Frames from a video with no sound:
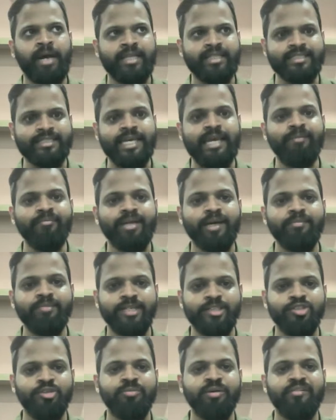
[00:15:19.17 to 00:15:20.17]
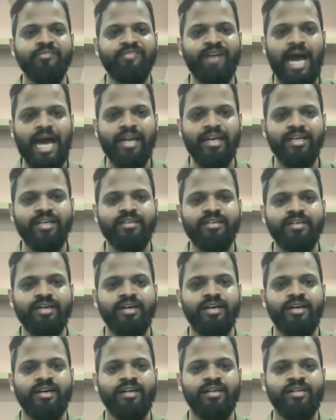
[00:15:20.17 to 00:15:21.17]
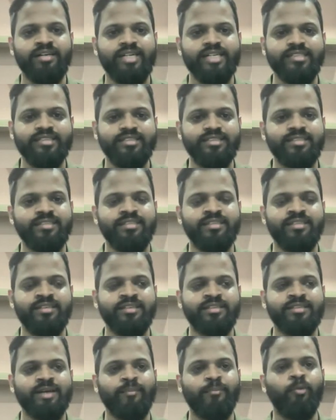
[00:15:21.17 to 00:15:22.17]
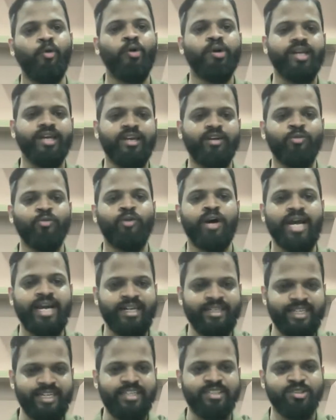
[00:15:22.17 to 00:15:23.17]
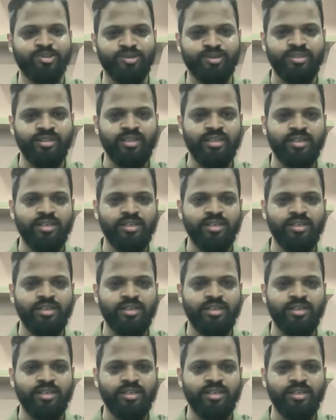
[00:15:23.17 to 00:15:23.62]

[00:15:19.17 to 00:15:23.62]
the same time, there should be a valid reason supporting why they should.